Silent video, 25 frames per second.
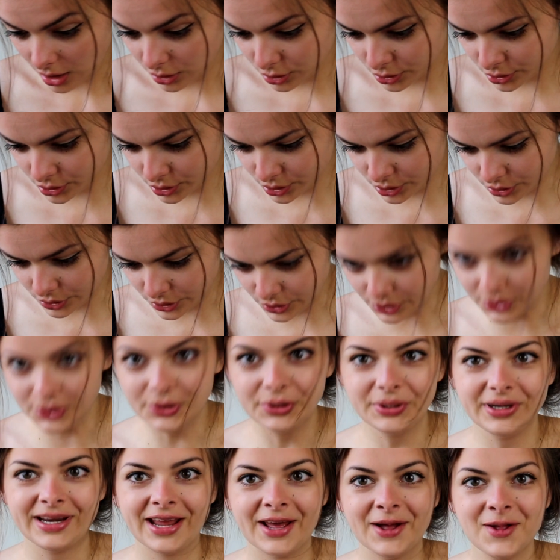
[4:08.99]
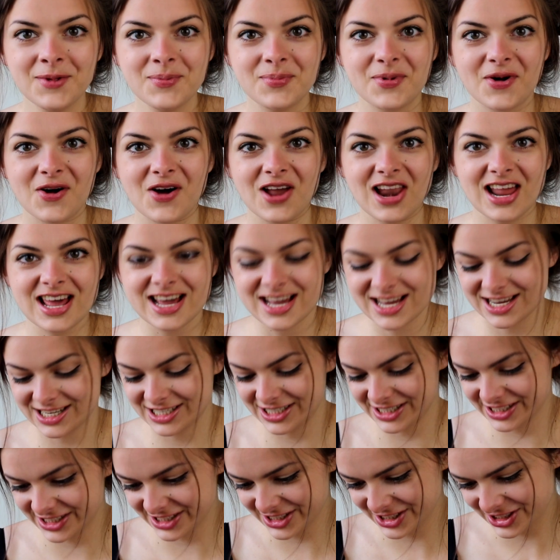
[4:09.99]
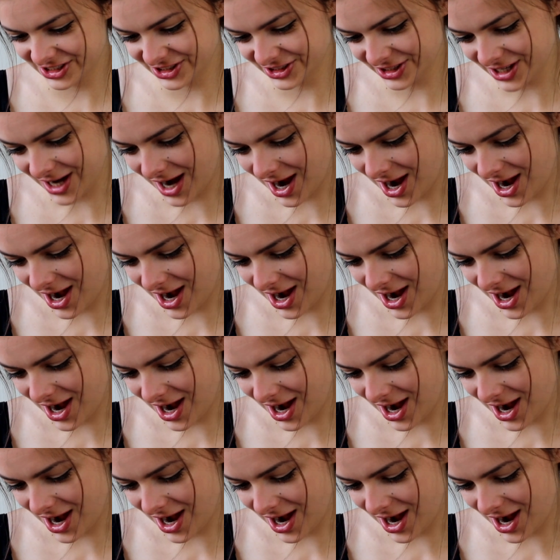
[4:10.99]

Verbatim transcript: Ooh, nail polish.